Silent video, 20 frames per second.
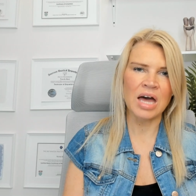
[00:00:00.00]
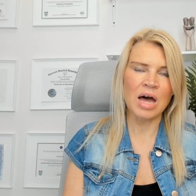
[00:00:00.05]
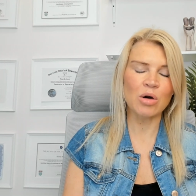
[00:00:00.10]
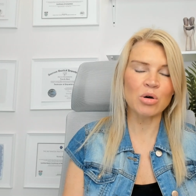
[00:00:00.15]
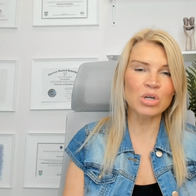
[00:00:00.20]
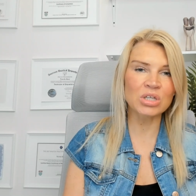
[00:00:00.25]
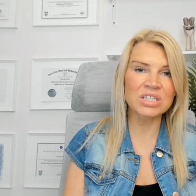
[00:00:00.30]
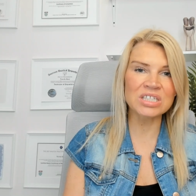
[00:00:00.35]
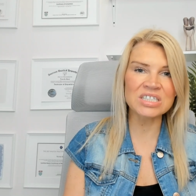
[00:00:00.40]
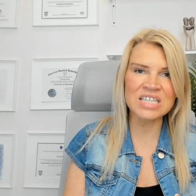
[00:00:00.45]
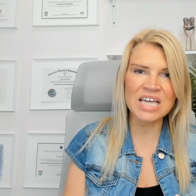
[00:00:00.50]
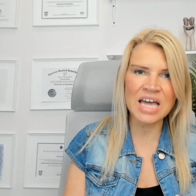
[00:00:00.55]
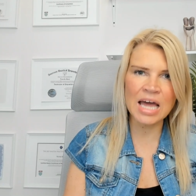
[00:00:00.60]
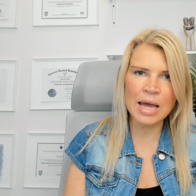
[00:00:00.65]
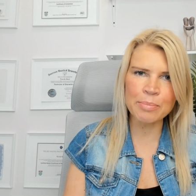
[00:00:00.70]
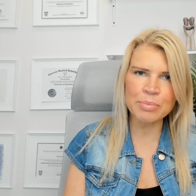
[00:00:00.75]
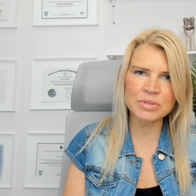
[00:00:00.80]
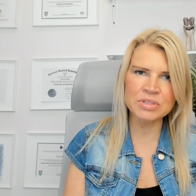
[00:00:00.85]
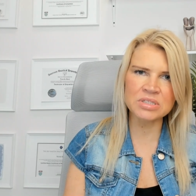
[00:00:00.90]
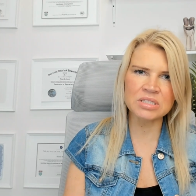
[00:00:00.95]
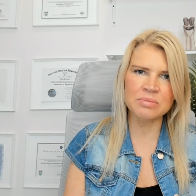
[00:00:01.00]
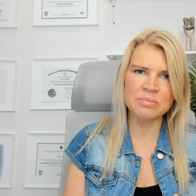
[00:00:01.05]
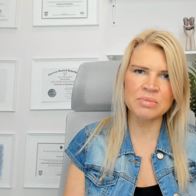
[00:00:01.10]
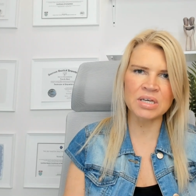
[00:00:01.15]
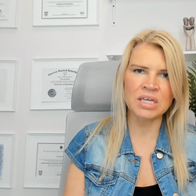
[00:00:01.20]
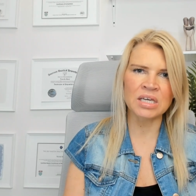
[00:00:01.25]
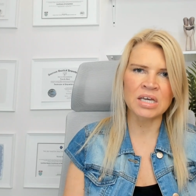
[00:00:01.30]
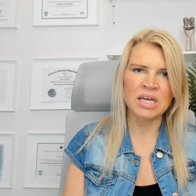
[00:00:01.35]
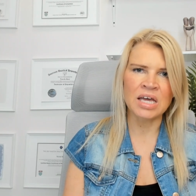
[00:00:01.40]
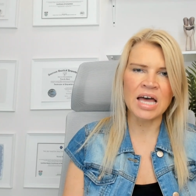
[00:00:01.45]
could this happen to
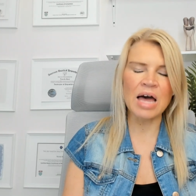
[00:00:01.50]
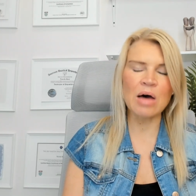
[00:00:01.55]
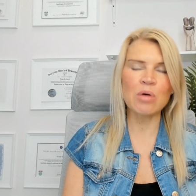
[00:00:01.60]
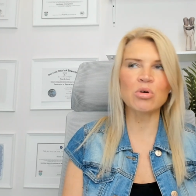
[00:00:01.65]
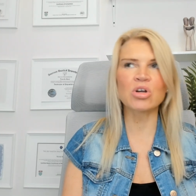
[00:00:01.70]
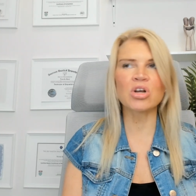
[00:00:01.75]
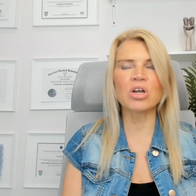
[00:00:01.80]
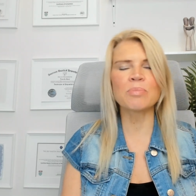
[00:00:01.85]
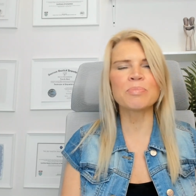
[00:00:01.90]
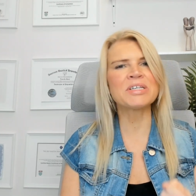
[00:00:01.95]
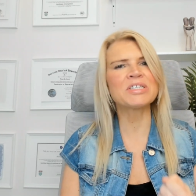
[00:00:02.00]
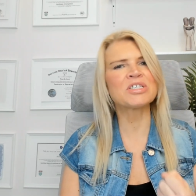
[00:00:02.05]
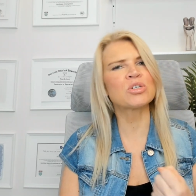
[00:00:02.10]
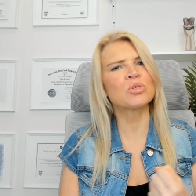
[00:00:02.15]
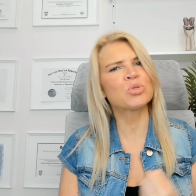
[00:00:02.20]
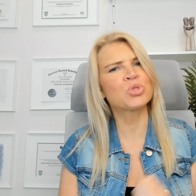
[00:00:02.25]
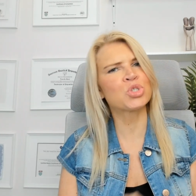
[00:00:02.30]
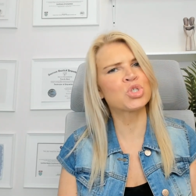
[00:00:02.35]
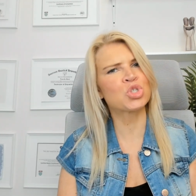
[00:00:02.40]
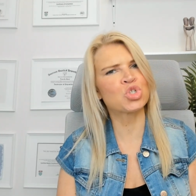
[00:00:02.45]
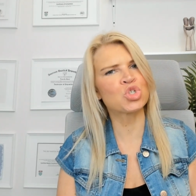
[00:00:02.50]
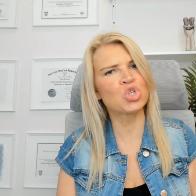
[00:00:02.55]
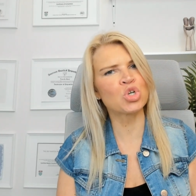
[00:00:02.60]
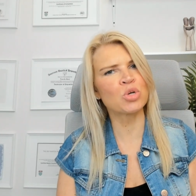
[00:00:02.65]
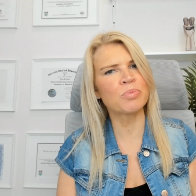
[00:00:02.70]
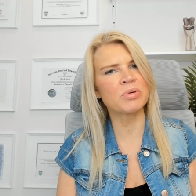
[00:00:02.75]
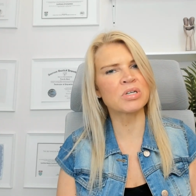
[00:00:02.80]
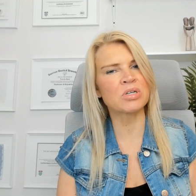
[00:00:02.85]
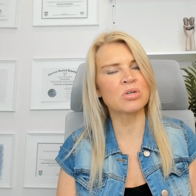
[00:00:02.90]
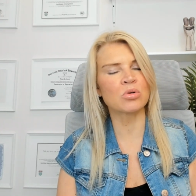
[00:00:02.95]
me? How could I be so
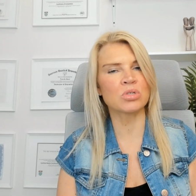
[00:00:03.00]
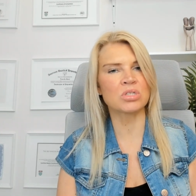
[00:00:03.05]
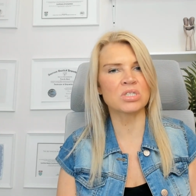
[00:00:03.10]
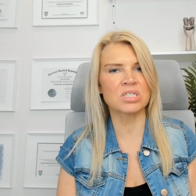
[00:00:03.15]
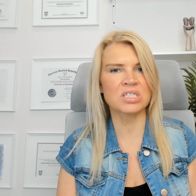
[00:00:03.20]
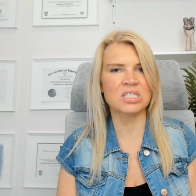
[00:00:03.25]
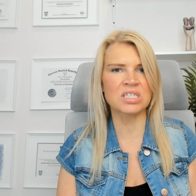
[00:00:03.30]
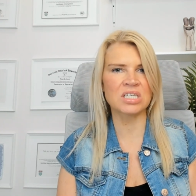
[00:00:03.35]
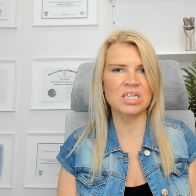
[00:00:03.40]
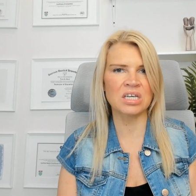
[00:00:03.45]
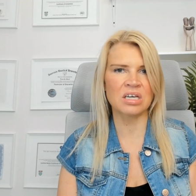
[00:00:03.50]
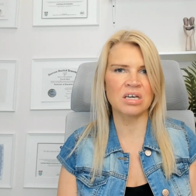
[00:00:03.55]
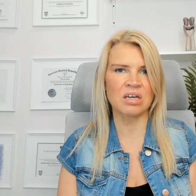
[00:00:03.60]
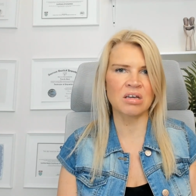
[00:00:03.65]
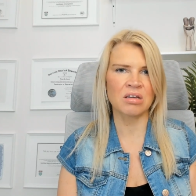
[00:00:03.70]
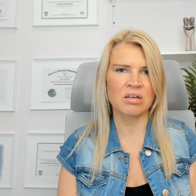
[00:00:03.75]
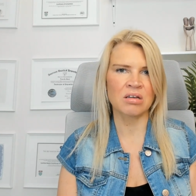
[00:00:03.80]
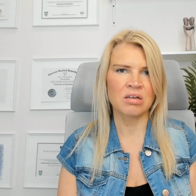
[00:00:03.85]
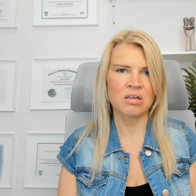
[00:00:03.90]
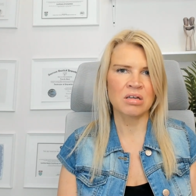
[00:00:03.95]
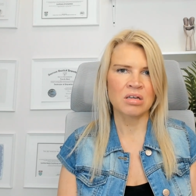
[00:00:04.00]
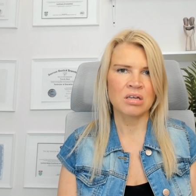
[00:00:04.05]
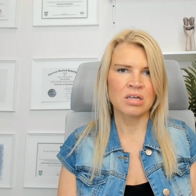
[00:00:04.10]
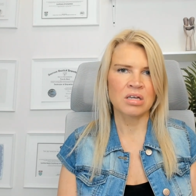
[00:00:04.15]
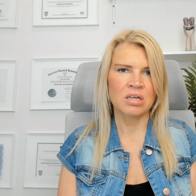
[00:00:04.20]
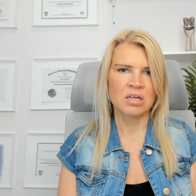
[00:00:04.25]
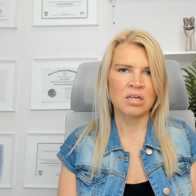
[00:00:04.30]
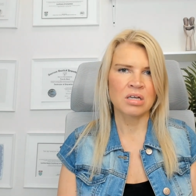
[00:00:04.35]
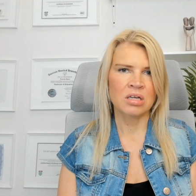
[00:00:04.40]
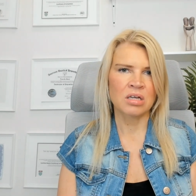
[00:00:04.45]
stupid not to see it?
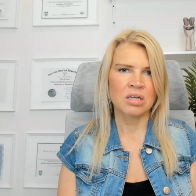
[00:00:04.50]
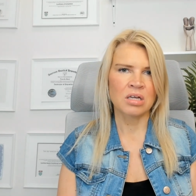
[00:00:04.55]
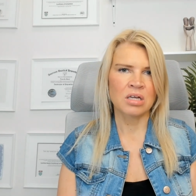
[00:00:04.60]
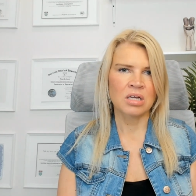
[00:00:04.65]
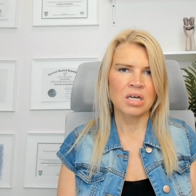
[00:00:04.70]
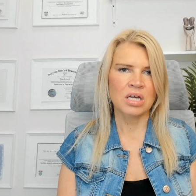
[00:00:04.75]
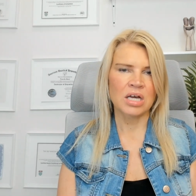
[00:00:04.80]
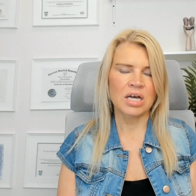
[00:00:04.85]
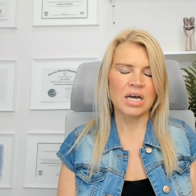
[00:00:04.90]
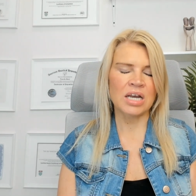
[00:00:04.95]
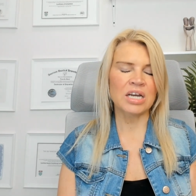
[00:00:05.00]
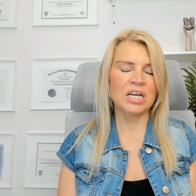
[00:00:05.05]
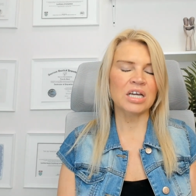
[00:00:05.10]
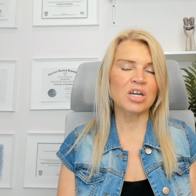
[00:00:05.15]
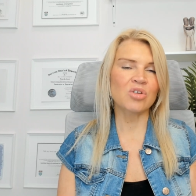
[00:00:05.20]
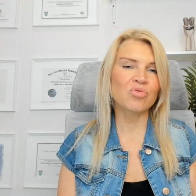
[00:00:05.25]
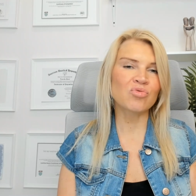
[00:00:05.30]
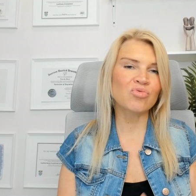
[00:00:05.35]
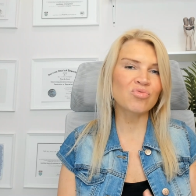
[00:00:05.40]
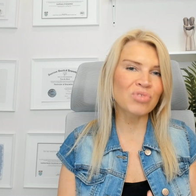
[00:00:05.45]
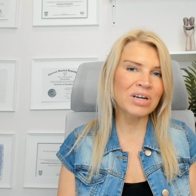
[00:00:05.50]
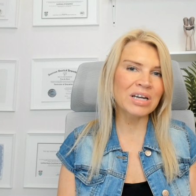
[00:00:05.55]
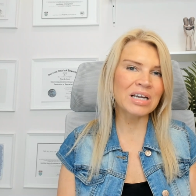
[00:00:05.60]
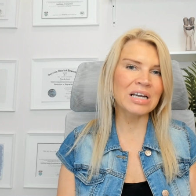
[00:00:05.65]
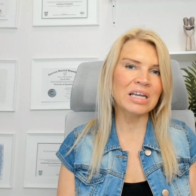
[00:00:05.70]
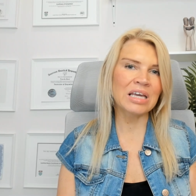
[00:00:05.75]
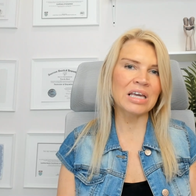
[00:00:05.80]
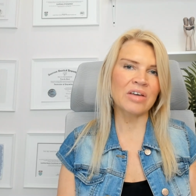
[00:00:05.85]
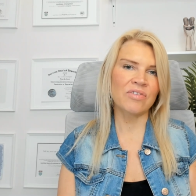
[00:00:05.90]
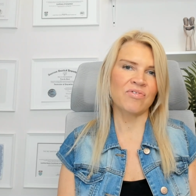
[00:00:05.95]
And it can
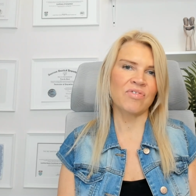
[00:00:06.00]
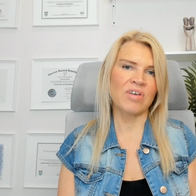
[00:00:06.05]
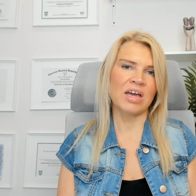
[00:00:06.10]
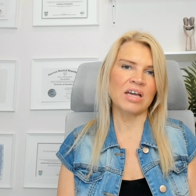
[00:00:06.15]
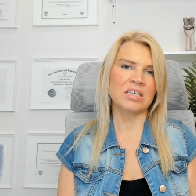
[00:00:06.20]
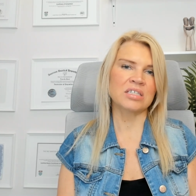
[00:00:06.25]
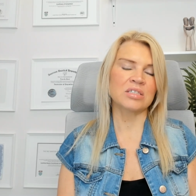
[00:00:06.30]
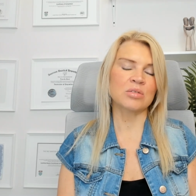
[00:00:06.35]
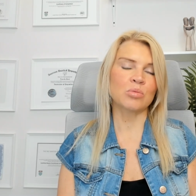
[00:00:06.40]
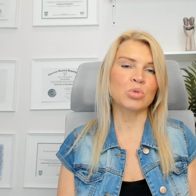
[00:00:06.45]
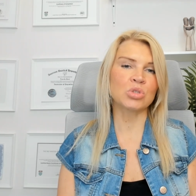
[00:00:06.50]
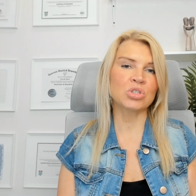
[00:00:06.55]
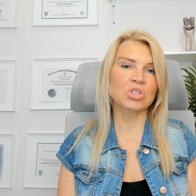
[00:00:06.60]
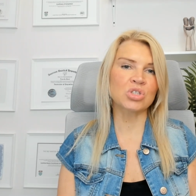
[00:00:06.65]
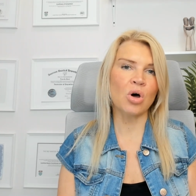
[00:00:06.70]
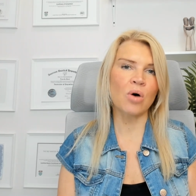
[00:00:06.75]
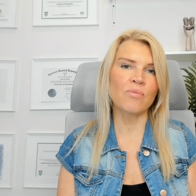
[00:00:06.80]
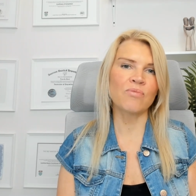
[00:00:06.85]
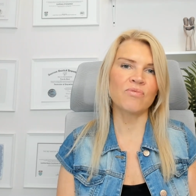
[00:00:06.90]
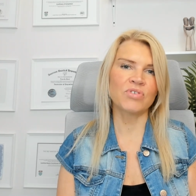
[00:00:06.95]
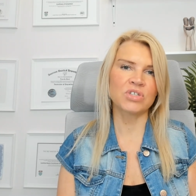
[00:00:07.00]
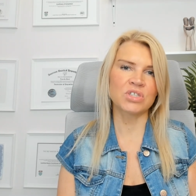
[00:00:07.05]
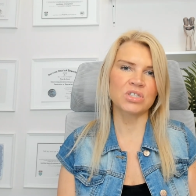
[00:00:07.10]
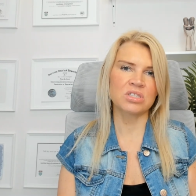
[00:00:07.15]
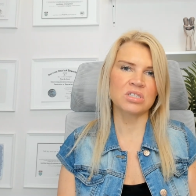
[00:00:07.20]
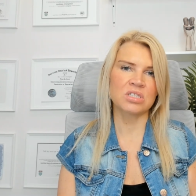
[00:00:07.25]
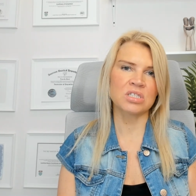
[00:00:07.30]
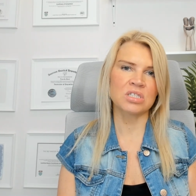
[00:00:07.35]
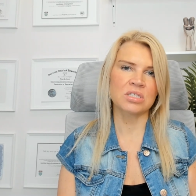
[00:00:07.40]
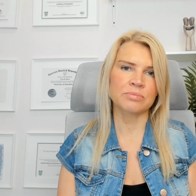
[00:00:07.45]
really affect someone's
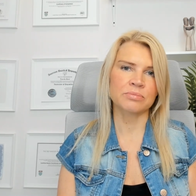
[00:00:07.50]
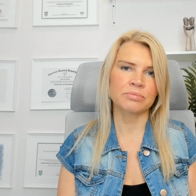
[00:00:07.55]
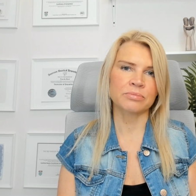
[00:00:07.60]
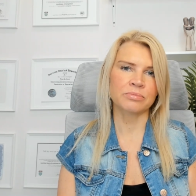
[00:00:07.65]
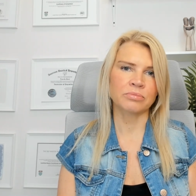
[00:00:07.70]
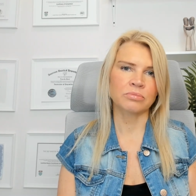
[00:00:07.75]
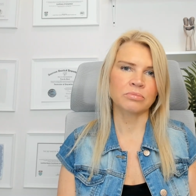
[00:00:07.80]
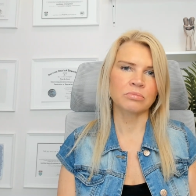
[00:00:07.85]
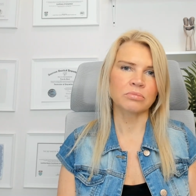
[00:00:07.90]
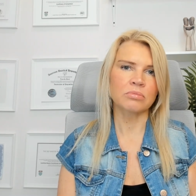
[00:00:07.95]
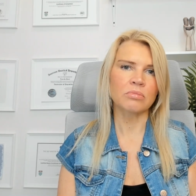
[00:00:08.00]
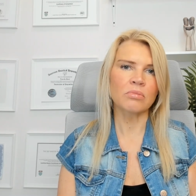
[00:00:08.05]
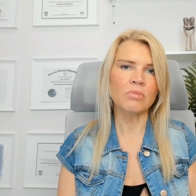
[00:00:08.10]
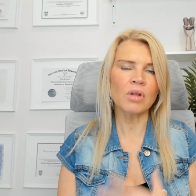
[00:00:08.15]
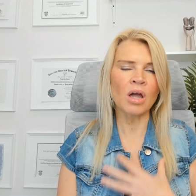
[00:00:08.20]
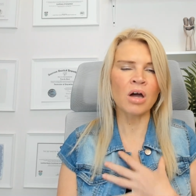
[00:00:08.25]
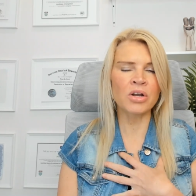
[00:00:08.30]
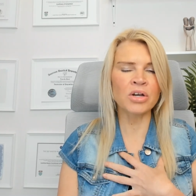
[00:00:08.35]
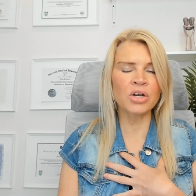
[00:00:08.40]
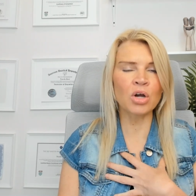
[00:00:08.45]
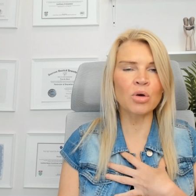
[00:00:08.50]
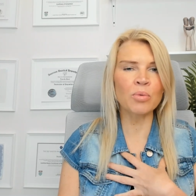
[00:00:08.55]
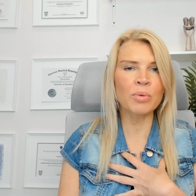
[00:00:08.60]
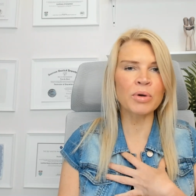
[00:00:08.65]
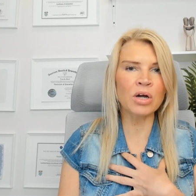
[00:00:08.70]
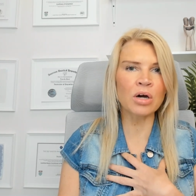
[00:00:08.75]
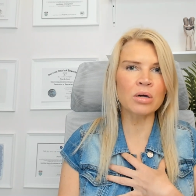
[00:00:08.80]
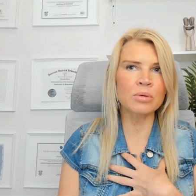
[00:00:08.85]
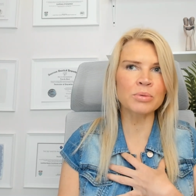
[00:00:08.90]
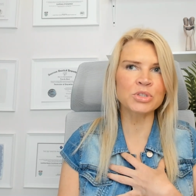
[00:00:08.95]
confidence. I know when
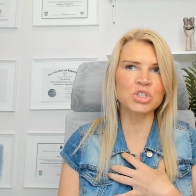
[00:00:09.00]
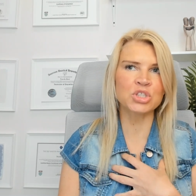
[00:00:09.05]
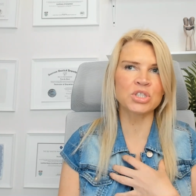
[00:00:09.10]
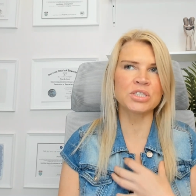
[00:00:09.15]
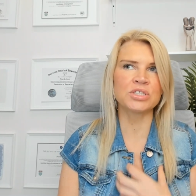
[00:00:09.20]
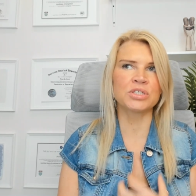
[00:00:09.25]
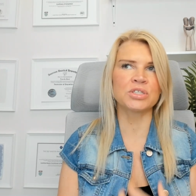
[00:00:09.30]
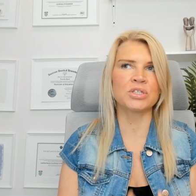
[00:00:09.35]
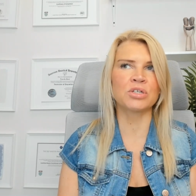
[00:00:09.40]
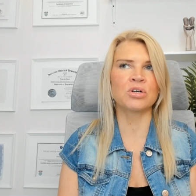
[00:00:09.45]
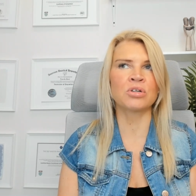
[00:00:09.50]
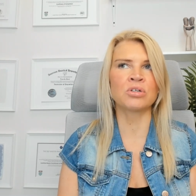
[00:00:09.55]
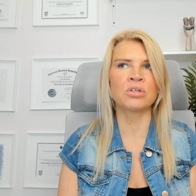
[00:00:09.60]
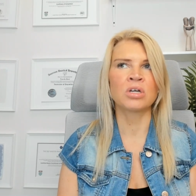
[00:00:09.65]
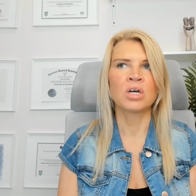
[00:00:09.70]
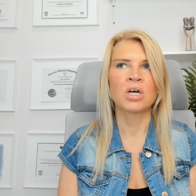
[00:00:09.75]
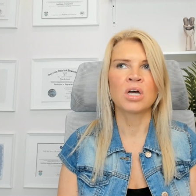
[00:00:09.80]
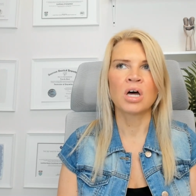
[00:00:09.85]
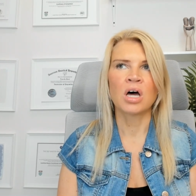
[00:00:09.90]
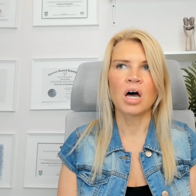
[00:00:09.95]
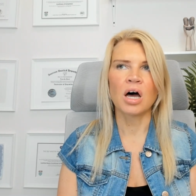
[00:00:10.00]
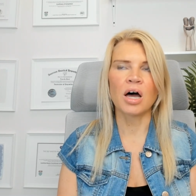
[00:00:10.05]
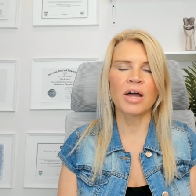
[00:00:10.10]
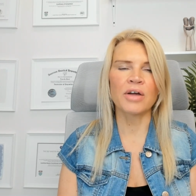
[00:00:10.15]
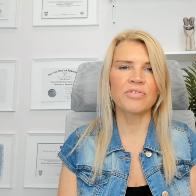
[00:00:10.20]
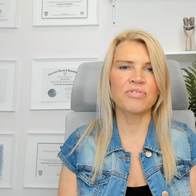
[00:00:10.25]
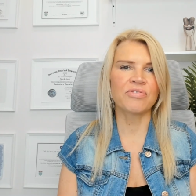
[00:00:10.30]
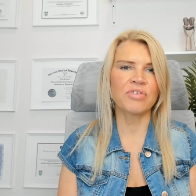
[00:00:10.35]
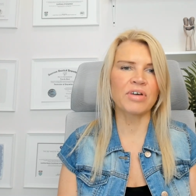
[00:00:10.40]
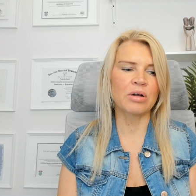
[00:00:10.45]
I was cheated on, I
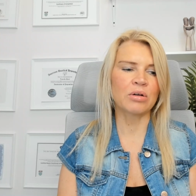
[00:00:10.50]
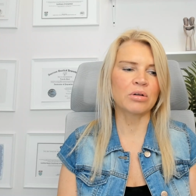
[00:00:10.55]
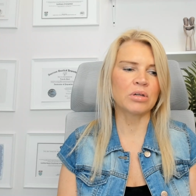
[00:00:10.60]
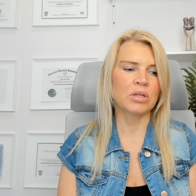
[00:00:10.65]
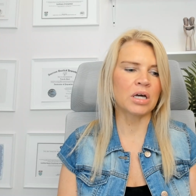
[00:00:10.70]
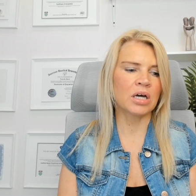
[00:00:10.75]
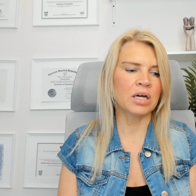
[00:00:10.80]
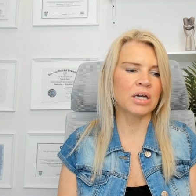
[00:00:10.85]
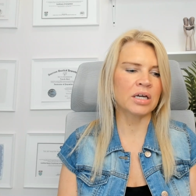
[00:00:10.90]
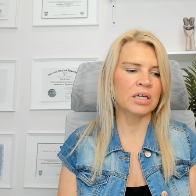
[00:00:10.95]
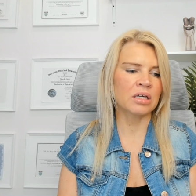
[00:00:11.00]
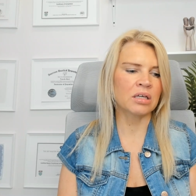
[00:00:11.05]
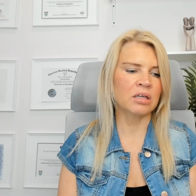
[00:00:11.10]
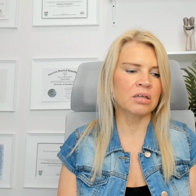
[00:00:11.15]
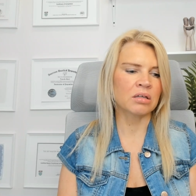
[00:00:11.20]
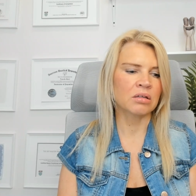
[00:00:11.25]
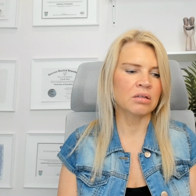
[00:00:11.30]
felt like,